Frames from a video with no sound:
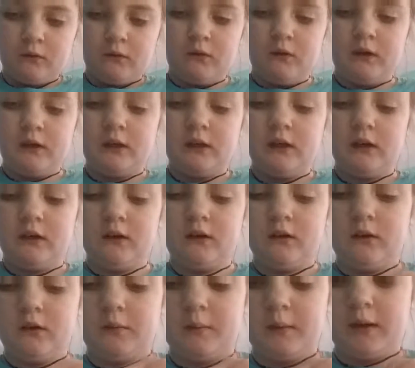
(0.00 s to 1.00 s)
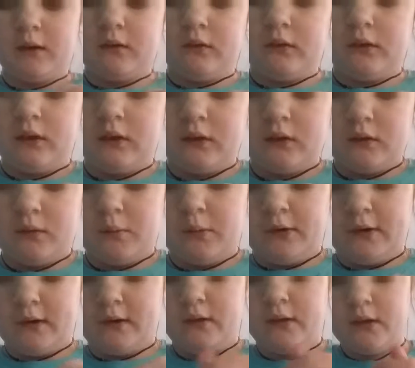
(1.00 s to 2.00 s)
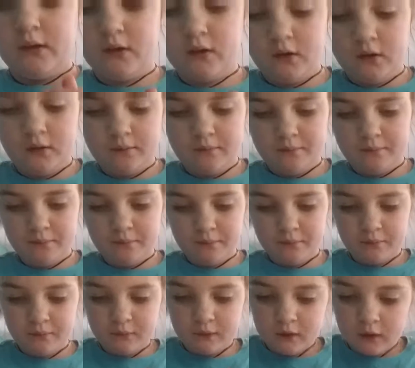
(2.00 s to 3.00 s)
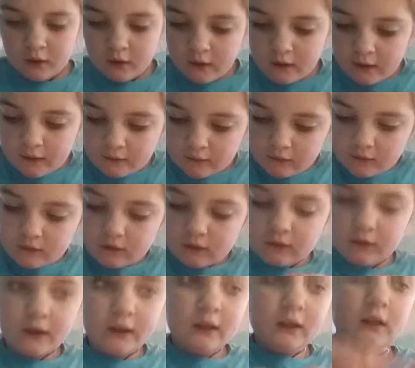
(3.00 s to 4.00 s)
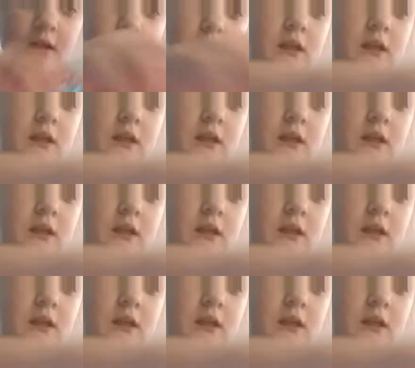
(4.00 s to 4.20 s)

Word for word: Well, I need to go to Michael's and get some work later. These are like